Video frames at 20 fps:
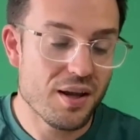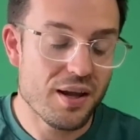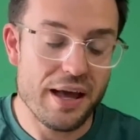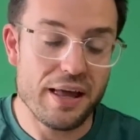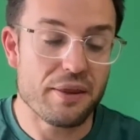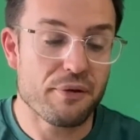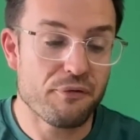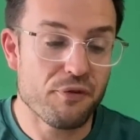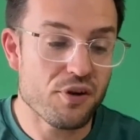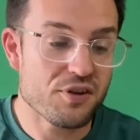Uh,
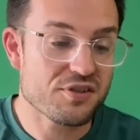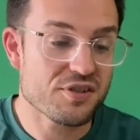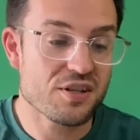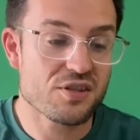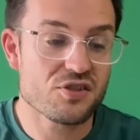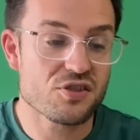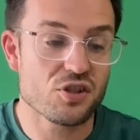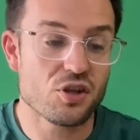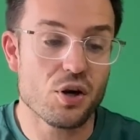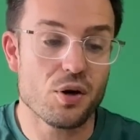the first
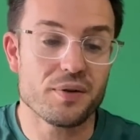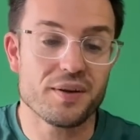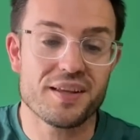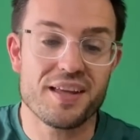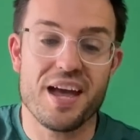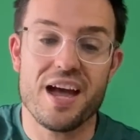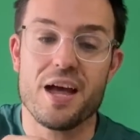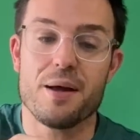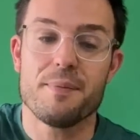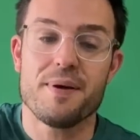things to go on the
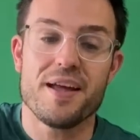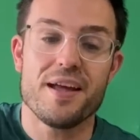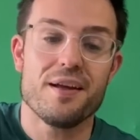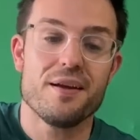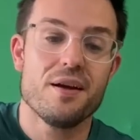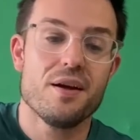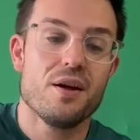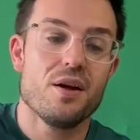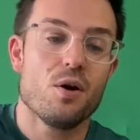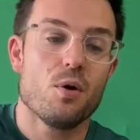
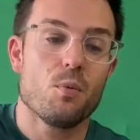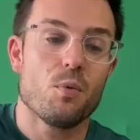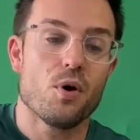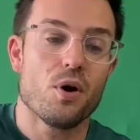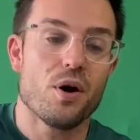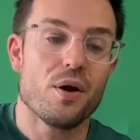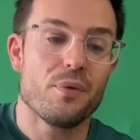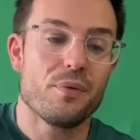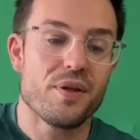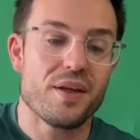KME
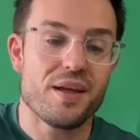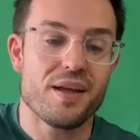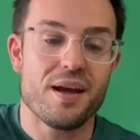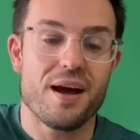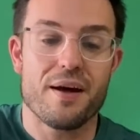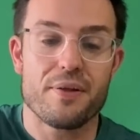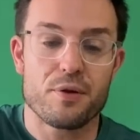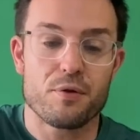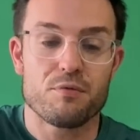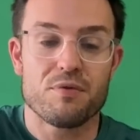were the,
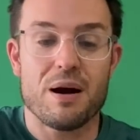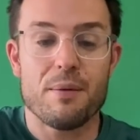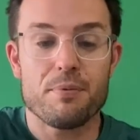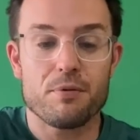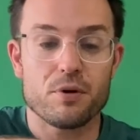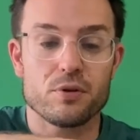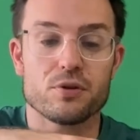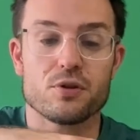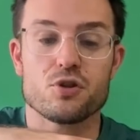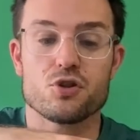uh, the
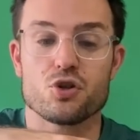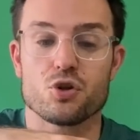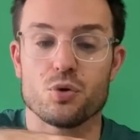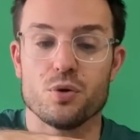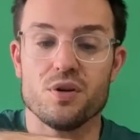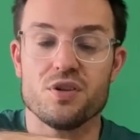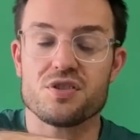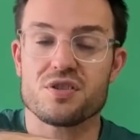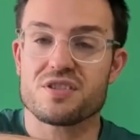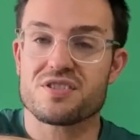rubber on the
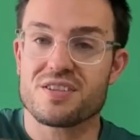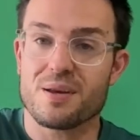jaws.